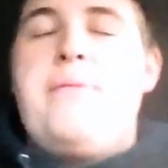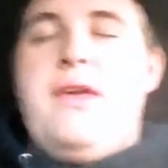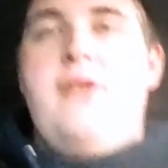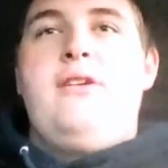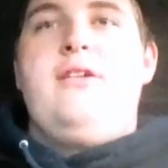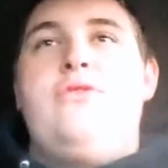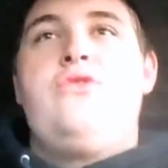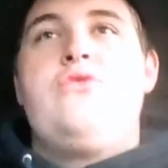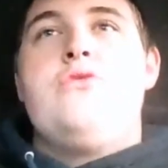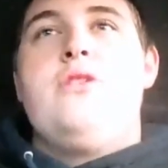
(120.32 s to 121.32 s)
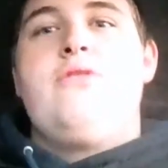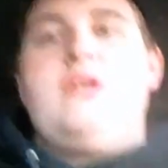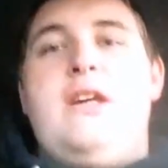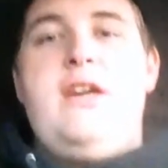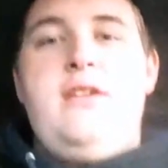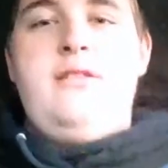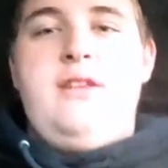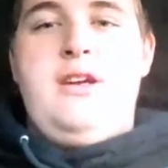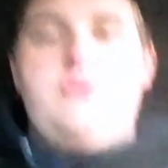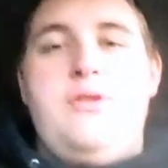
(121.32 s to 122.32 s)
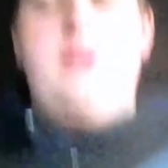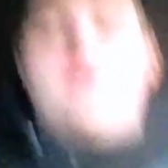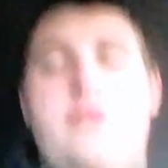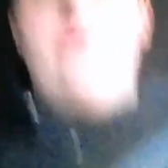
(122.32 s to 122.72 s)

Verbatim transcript: I don't have school every day next week because